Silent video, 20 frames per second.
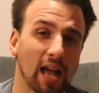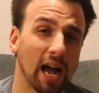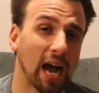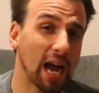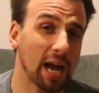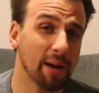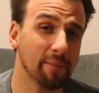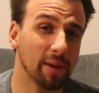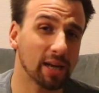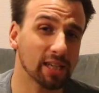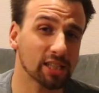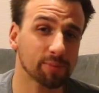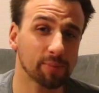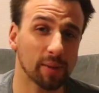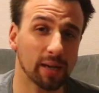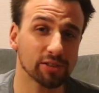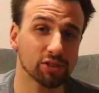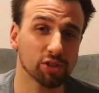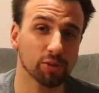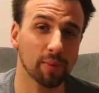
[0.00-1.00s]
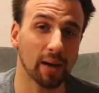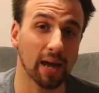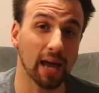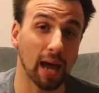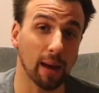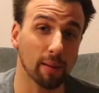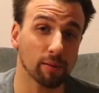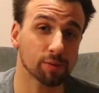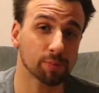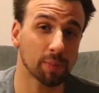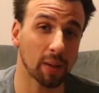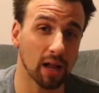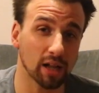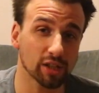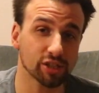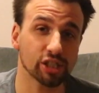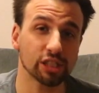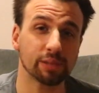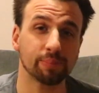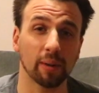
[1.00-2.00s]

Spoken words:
I am not sponsored by Adams Polishes,